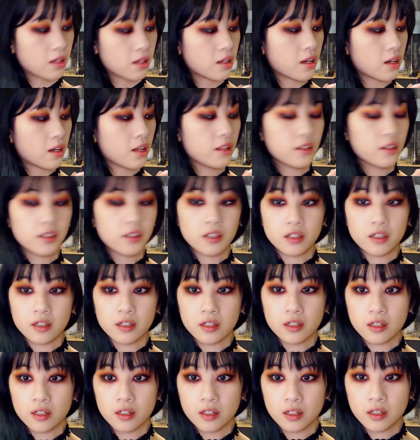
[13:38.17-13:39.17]
color
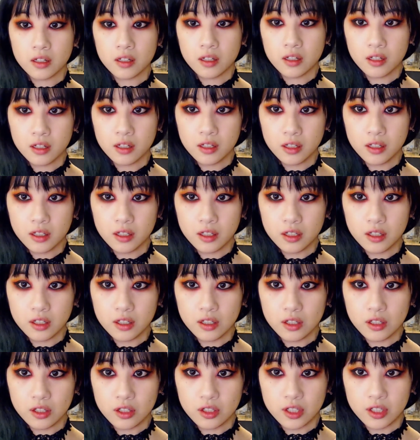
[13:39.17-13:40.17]

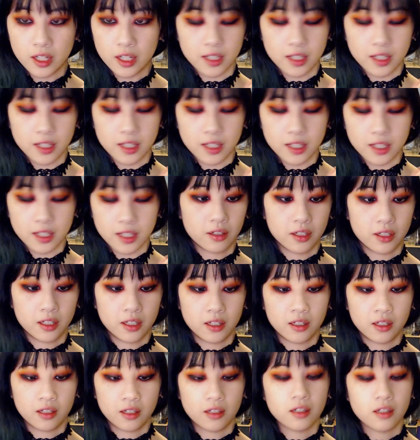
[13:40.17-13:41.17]
Jet Setter
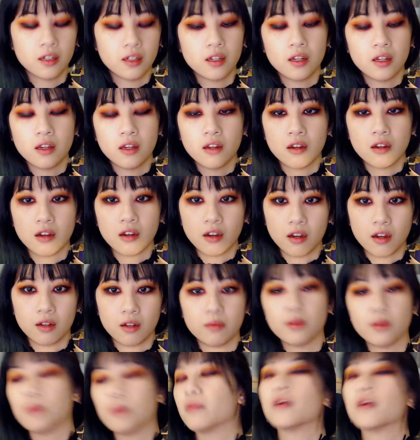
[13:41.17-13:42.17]
here on
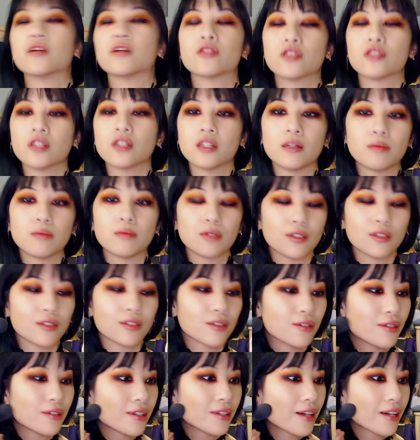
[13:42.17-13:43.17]
my brush, and I'm just
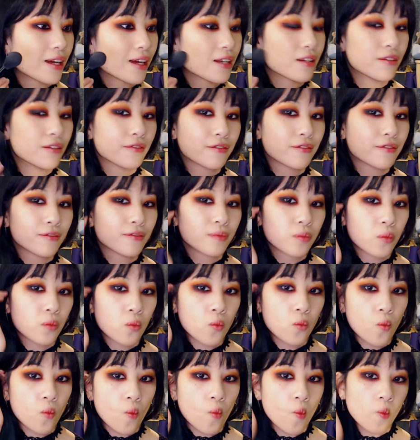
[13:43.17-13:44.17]
gonna kind of
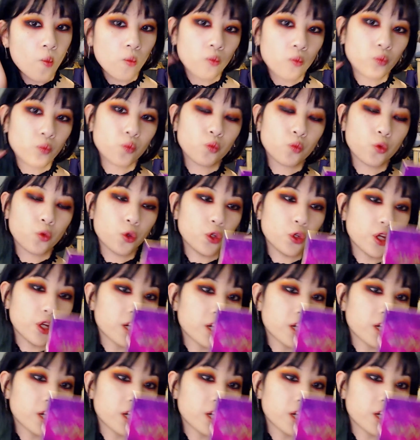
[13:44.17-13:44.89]
hook